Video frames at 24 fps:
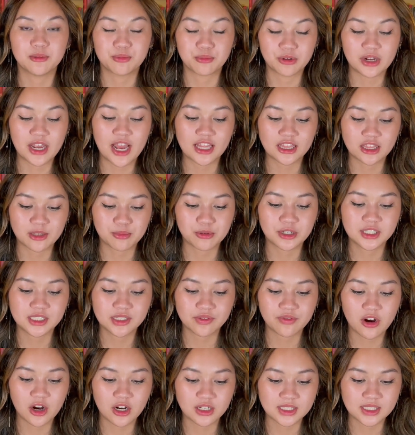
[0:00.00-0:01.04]
at the Prince of
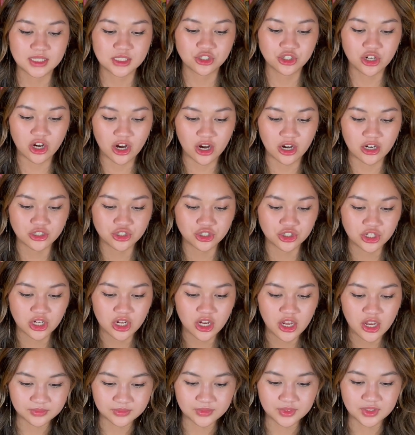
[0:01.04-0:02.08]
Hearts' church.
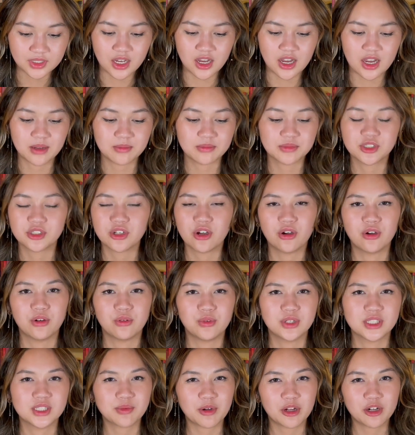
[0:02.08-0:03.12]
So
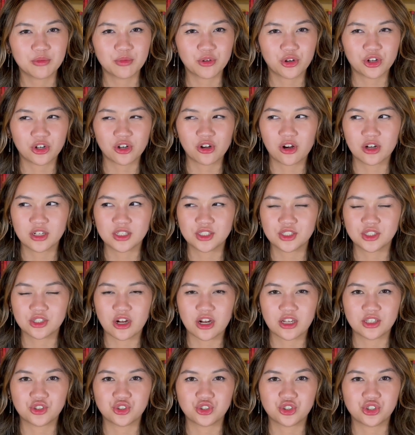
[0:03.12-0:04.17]
Once Upon a Broken Heart
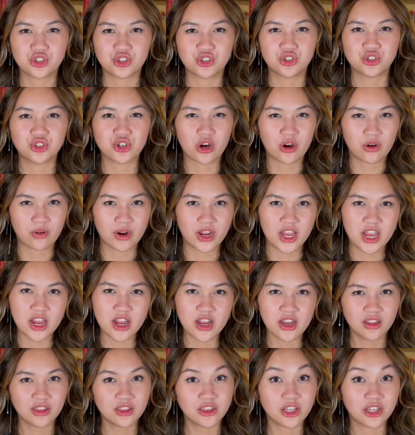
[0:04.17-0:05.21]
starts
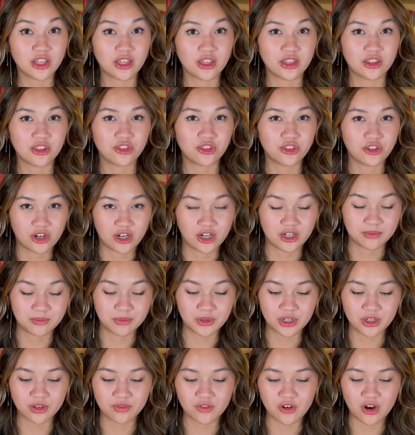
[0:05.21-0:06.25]
during the 3rd
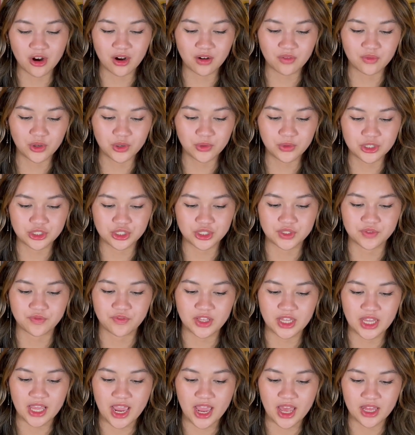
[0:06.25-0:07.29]
book of Carvel, which is
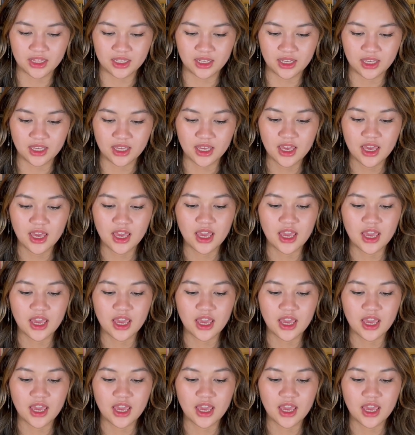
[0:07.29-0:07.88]
Finale,